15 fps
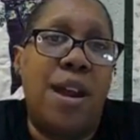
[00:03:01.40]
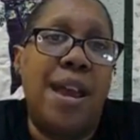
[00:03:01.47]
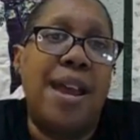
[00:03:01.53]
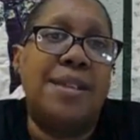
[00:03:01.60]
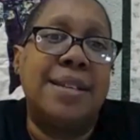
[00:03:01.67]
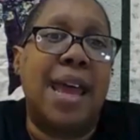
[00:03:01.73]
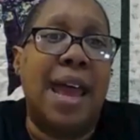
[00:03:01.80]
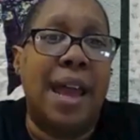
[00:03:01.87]

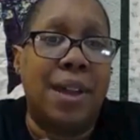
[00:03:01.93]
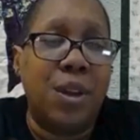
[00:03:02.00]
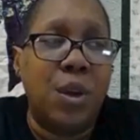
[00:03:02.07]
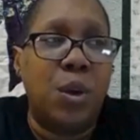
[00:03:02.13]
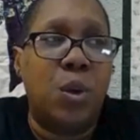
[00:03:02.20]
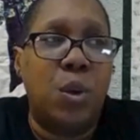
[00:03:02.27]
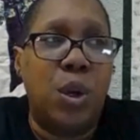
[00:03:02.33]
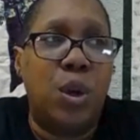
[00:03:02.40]
as
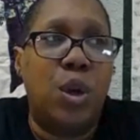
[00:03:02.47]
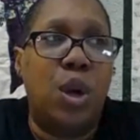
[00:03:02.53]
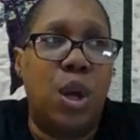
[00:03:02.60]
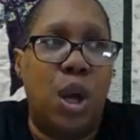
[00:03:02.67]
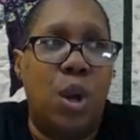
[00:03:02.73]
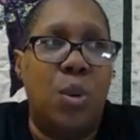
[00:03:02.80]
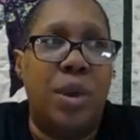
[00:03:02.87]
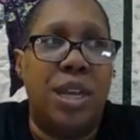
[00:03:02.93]
AccuQuilt
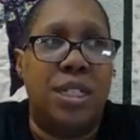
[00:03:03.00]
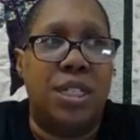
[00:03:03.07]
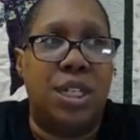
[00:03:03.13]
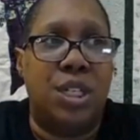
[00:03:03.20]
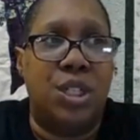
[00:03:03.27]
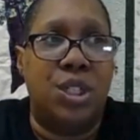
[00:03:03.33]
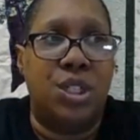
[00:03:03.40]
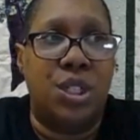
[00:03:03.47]
Go is
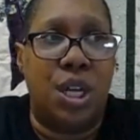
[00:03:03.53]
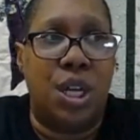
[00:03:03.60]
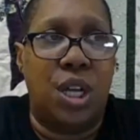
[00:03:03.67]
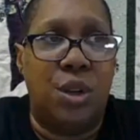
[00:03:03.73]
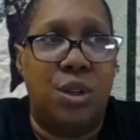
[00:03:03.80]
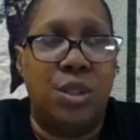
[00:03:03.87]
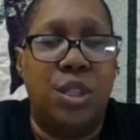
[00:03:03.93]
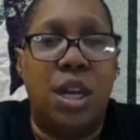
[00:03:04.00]

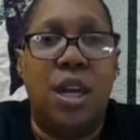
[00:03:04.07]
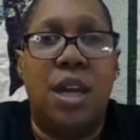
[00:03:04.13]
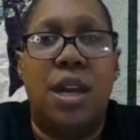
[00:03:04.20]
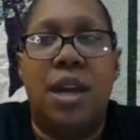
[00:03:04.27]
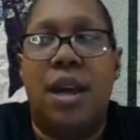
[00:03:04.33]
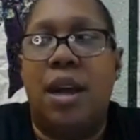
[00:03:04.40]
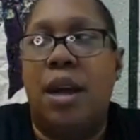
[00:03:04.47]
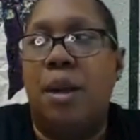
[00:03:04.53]
concerned,
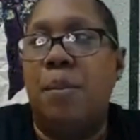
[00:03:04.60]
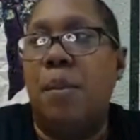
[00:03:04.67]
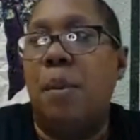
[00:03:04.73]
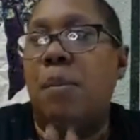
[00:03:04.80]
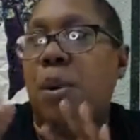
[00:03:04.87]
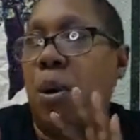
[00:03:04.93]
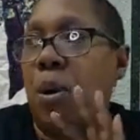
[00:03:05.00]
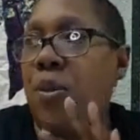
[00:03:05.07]

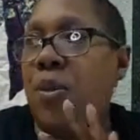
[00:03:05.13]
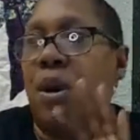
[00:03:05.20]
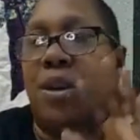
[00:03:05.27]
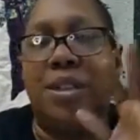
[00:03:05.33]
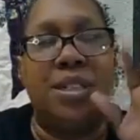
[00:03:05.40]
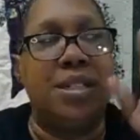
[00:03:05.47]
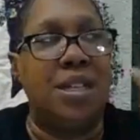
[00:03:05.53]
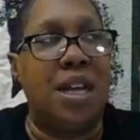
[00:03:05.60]
both are
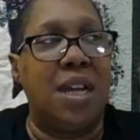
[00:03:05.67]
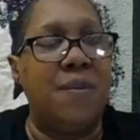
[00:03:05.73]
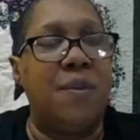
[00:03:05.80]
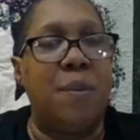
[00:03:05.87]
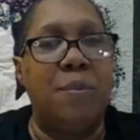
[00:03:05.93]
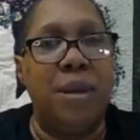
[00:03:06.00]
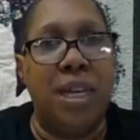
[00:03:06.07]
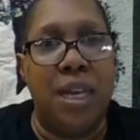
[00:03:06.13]
designed
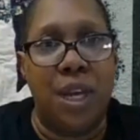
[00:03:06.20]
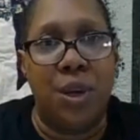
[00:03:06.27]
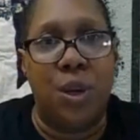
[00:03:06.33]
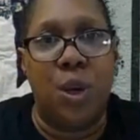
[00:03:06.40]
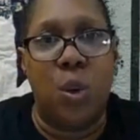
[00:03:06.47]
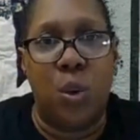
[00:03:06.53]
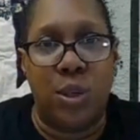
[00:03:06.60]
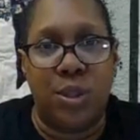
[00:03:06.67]
for beginner
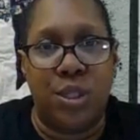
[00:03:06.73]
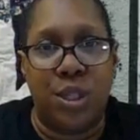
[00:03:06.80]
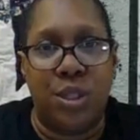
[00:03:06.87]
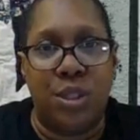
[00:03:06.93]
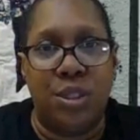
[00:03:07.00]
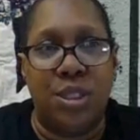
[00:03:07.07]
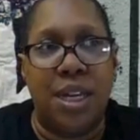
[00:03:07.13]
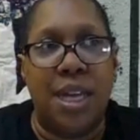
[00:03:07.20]

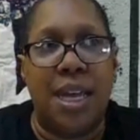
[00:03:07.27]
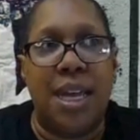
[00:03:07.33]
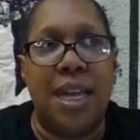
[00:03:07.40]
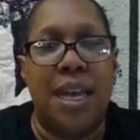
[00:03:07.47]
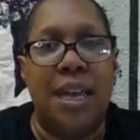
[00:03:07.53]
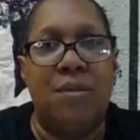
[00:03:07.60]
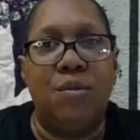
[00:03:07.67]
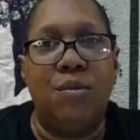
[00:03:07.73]
quilters.
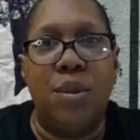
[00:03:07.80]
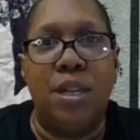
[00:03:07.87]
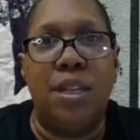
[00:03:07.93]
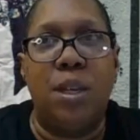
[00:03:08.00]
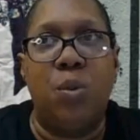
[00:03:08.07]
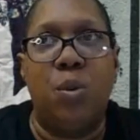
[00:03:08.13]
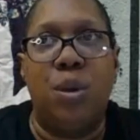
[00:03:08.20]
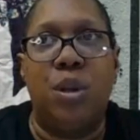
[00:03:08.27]
It
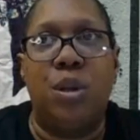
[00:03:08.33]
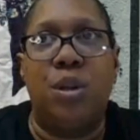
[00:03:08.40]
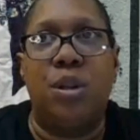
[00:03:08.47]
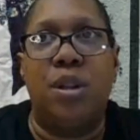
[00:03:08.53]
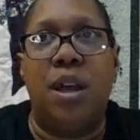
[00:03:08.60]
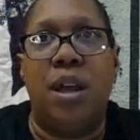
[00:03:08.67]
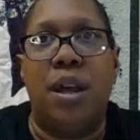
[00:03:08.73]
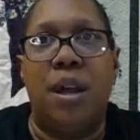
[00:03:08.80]
really
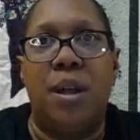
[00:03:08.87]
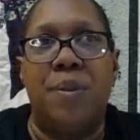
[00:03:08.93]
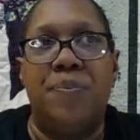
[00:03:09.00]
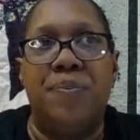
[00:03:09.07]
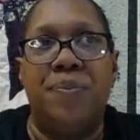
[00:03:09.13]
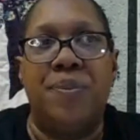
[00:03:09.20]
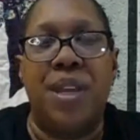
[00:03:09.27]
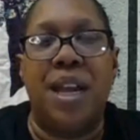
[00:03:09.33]
will
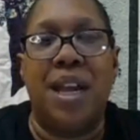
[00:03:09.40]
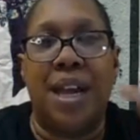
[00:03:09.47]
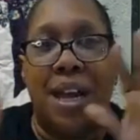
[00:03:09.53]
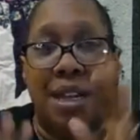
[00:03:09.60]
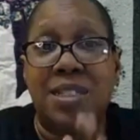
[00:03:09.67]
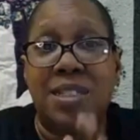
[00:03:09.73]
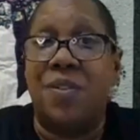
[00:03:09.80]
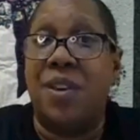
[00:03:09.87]
it
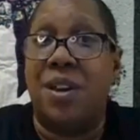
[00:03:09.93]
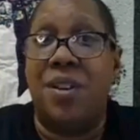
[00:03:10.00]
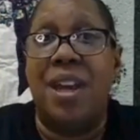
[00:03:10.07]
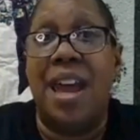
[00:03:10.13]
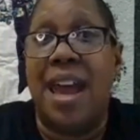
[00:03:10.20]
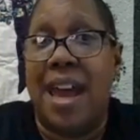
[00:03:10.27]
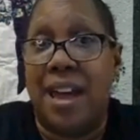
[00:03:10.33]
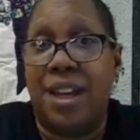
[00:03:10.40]
cuts very
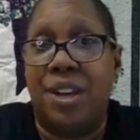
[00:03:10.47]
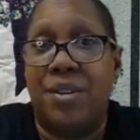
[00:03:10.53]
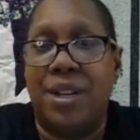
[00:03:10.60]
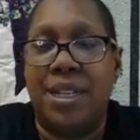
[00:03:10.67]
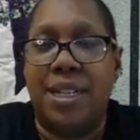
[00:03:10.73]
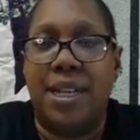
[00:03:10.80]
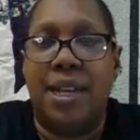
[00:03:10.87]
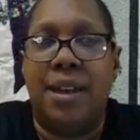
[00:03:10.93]

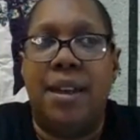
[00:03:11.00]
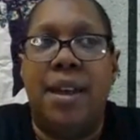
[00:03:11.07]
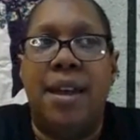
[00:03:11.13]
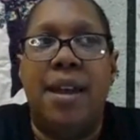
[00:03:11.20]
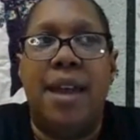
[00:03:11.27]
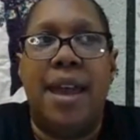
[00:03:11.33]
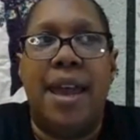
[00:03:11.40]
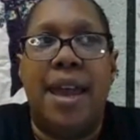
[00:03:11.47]
accurately,
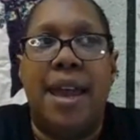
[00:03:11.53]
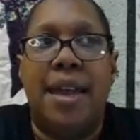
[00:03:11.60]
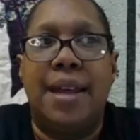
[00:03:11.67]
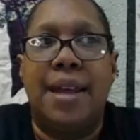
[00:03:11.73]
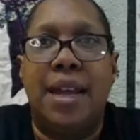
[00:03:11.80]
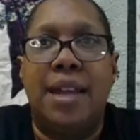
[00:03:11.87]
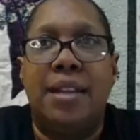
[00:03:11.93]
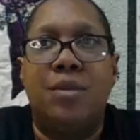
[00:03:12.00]
and
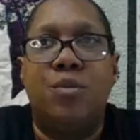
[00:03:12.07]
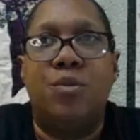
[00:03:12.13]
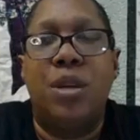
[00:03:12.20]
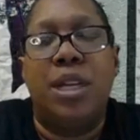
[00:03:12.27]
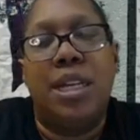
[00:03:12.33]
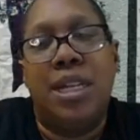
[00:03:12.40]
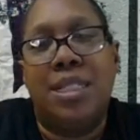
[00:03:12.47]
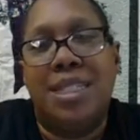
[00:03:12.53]
it
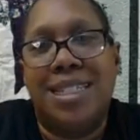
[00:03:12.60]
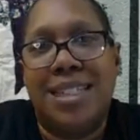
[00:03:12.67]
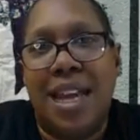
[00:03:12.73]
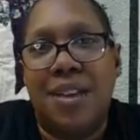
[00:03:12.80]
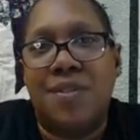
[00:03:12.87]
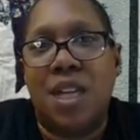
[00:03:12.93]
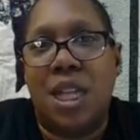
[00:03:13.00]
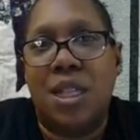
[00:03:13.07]
really
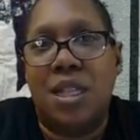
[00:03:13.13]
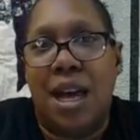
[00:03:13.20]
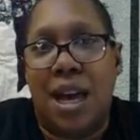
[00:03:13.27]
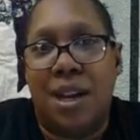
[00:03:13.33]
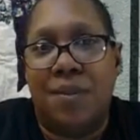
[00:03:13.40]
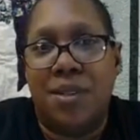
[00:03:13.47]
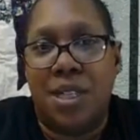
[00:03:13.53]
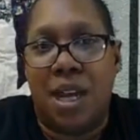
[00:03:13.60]
saves a lot
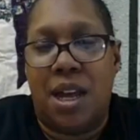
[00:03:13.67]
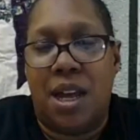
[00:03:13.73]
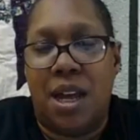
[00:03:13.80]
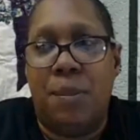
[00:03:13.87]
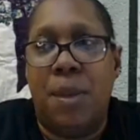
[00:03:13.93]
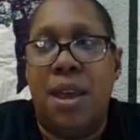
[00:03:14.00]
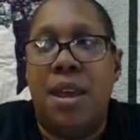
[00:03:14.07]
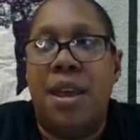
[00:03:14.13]
of
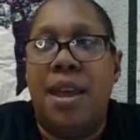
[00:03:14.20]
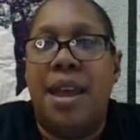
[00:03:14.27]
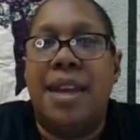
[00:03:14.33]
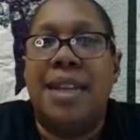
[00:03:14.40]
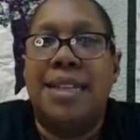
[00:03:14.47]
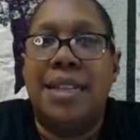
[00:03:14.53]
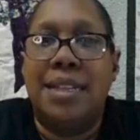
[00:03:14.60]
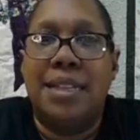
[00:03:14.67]
time. And
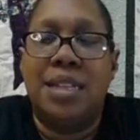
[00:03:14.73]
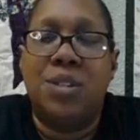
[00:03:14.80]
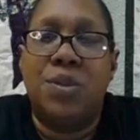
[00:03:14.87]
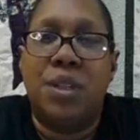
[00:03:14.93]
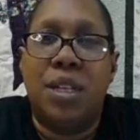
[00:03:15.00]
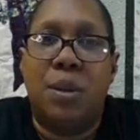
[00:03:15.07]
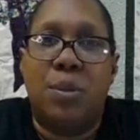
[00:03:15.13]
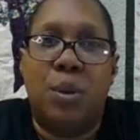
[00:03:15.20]
I think that's
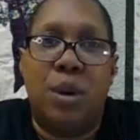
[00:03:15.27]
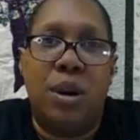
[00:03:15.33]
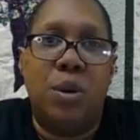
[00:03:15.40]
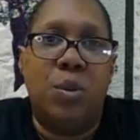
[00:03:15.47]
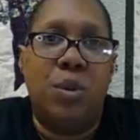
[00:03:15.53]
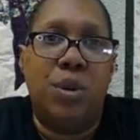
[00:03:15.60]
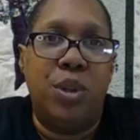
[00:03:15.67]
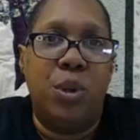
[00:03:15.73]
really
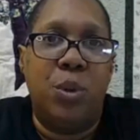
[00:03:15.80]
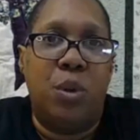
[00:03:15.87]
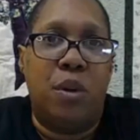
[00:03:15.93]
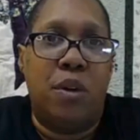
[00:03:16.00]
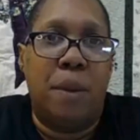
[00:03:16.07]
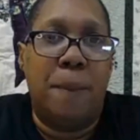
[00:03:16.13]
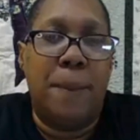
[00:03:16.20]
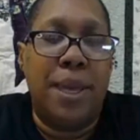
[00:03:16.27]
important when you
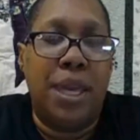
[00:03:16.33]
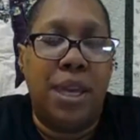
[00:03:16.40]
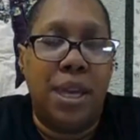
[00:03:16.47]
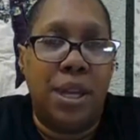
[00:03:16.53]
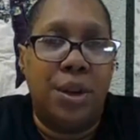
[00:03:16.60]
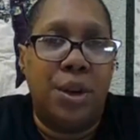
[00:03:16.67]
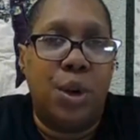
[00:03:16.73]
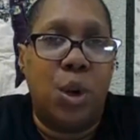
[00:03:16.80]
are a
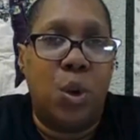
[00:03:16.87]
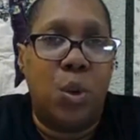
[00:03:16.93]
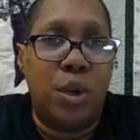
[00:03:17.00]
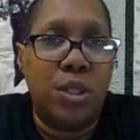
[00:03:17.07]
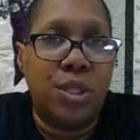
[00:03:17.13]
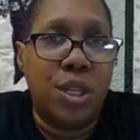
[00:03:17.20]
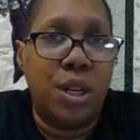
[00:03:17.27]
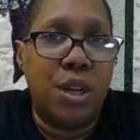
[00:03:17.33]
beginner
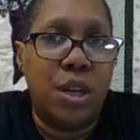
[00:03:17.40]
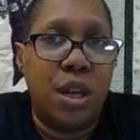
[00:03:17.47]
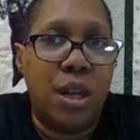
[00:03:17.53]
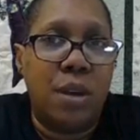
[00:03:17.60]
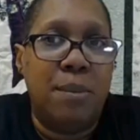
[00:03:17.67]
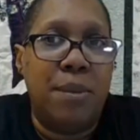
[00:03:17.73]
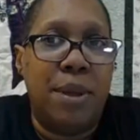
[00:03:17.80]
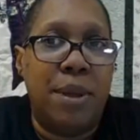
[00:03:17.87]
quilter,
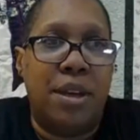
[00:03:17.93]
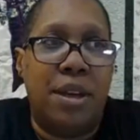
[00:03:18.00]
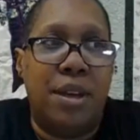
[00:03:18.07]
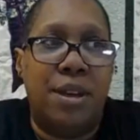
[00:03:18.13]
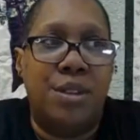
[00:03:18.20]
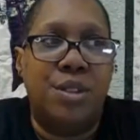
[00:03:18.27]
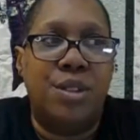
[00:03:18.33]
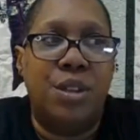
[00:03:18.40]

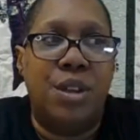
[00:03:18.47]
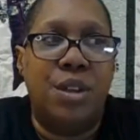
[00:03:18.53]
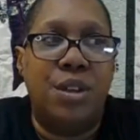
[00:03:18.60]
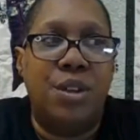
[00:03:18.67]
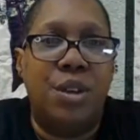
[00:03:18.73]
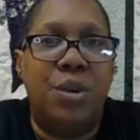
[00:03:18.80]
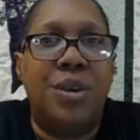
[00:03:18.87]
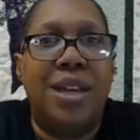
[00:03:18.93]
because
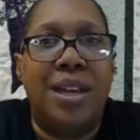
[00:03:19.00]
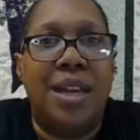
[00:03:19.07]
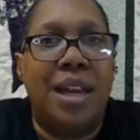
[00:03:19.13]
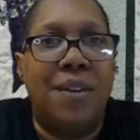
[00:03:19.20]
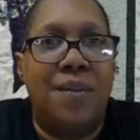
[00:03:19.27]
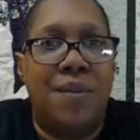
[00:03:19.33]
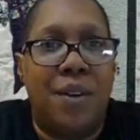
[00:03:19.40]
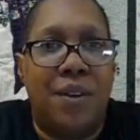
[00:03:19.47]
you can
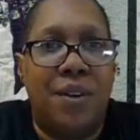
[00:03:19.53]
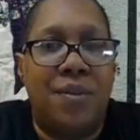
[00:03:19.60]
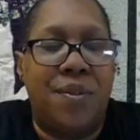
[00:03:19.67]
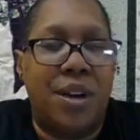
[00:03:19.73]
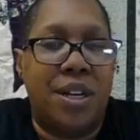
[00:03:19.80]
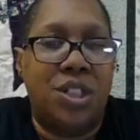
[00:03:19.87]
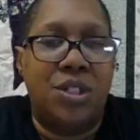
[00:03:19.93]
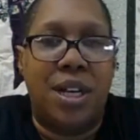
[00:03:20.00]
get very
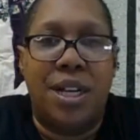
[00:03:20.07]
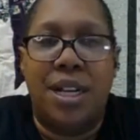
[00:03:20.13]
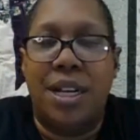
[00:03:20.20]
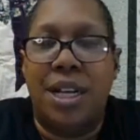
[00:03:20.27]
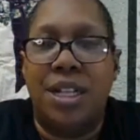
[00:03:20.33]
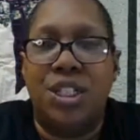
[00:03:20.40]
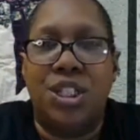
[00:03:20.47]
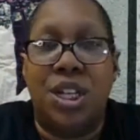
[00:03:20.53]
frustrated
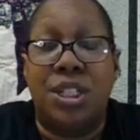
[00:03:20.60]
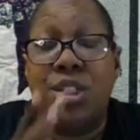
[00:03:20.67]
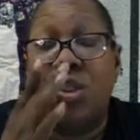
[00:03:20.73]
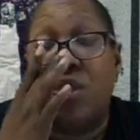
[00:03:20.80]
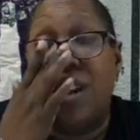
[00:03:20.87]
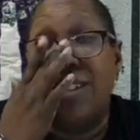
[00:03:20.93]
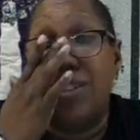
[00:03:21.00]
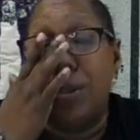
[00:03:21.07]
in just
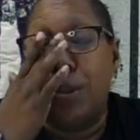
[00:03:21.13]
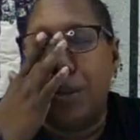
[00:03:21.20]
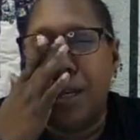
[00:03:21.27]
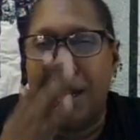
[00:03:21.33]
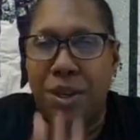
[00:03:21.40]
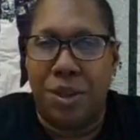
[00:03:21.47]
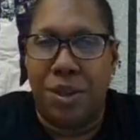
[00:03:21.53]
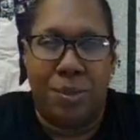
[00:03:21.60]
trying to
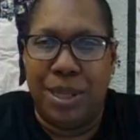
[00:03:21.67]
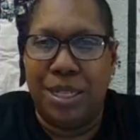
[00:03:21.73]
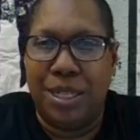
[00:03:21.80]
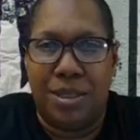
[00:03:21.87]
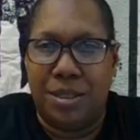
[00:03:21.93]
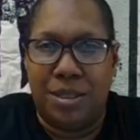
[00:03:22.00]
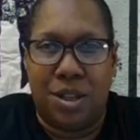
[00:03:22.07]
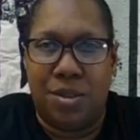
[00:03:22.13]
cut your
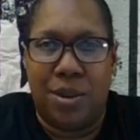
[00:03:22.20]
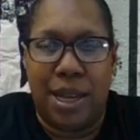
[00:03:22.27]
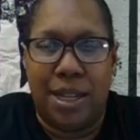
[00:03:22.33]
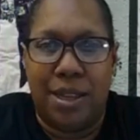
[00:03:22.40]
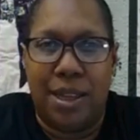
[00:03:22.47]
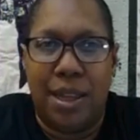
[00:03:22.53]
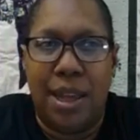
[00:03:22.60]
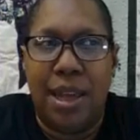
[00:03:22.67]
pieces
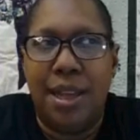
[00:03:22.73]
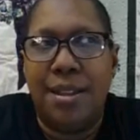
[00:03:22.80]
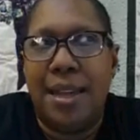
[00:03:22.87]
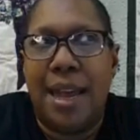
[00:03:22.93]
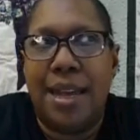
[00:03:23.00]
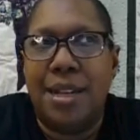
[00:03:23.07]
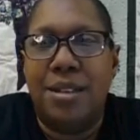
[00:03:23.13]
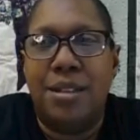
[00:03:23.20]
correctly.
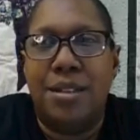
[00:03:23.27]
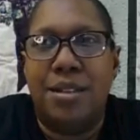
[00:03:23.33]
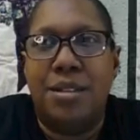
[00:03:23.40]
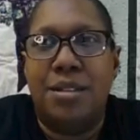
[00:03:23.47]
That can